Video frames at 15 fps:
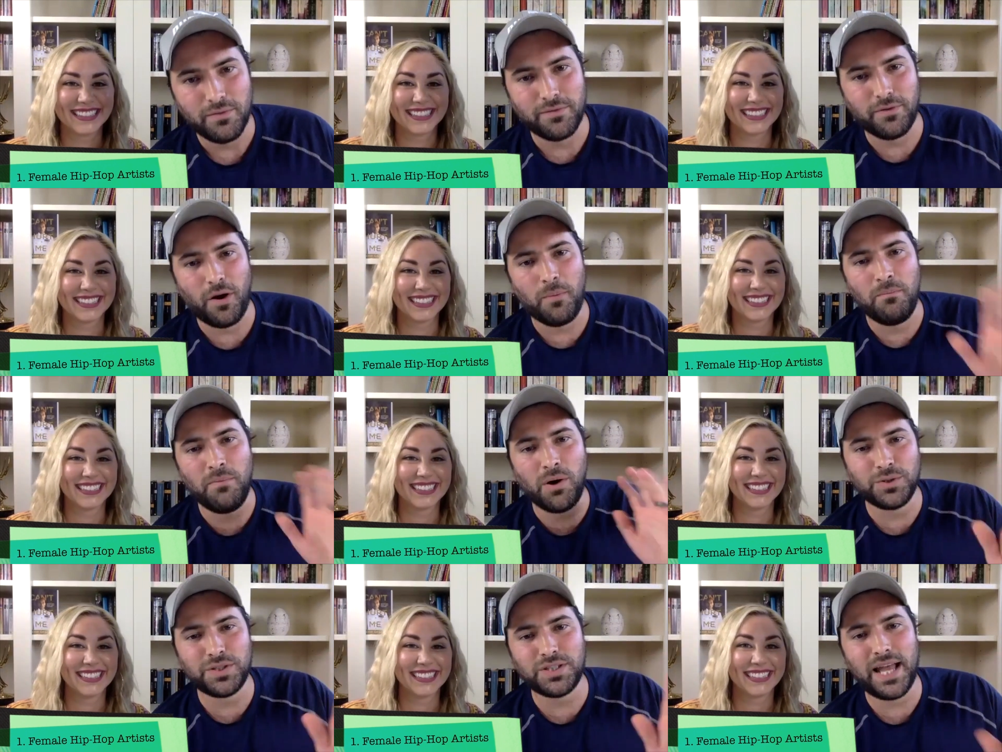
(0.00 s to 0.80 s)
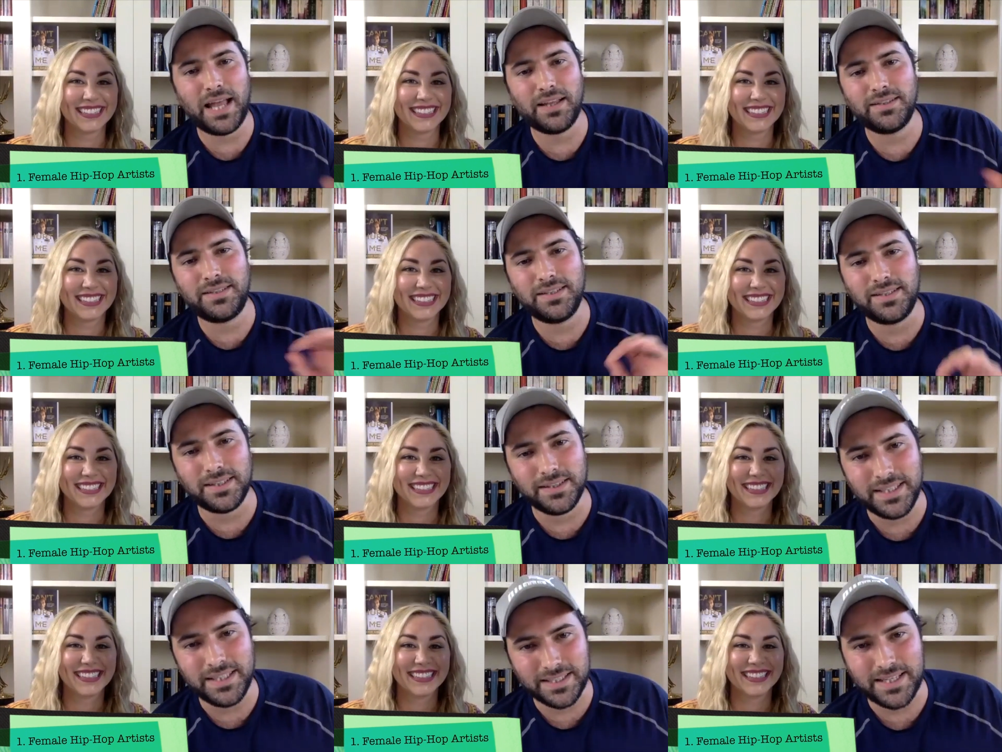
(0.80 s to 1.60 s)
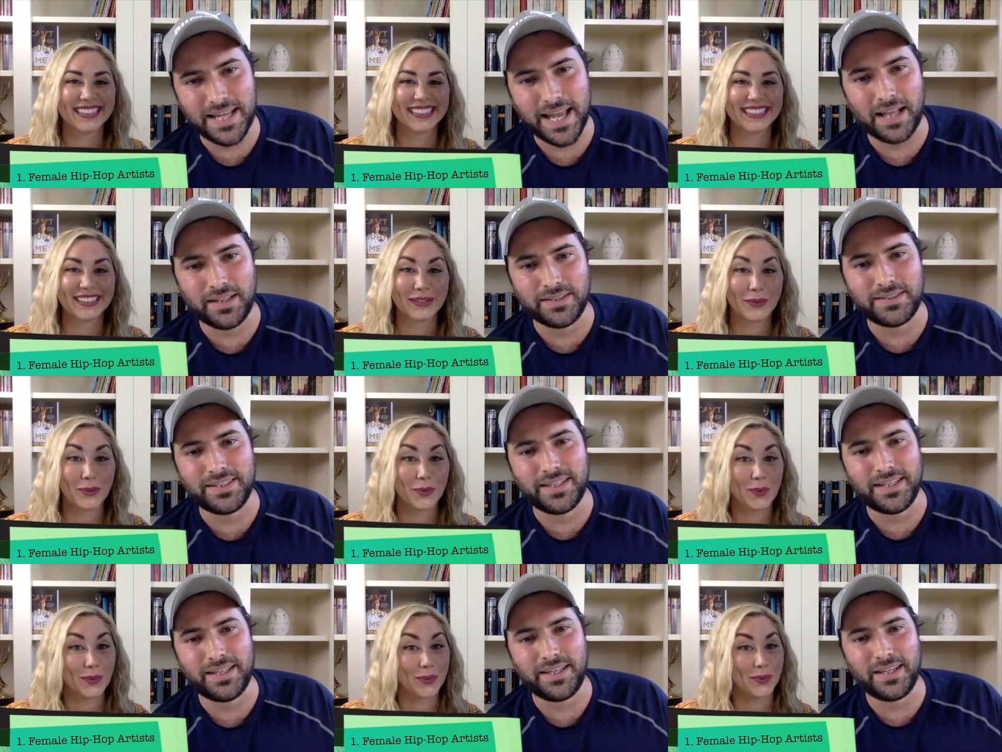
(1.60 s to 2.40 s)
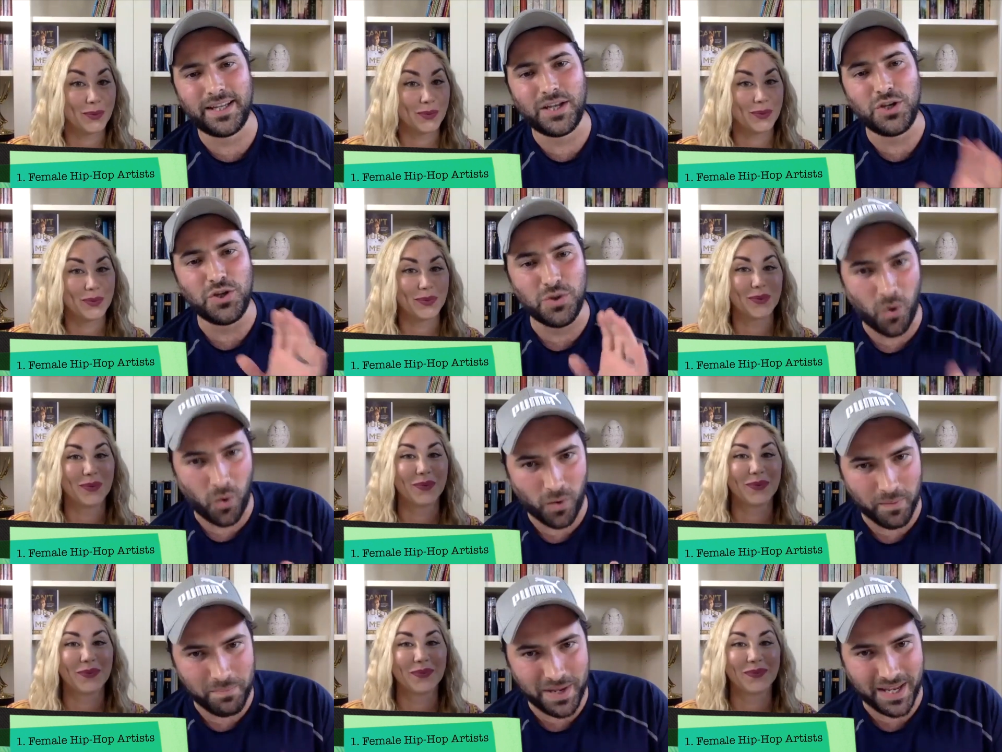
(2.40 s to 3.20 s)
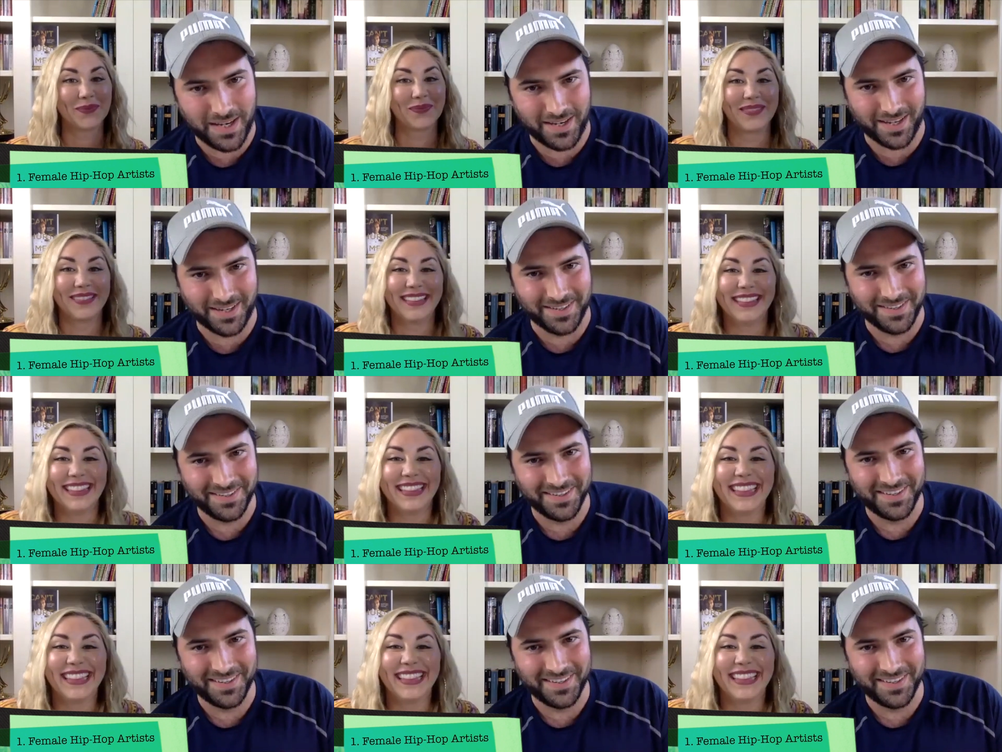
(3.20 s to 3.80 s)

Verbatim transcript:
Speaker 1: from most talented to least talented in your opinion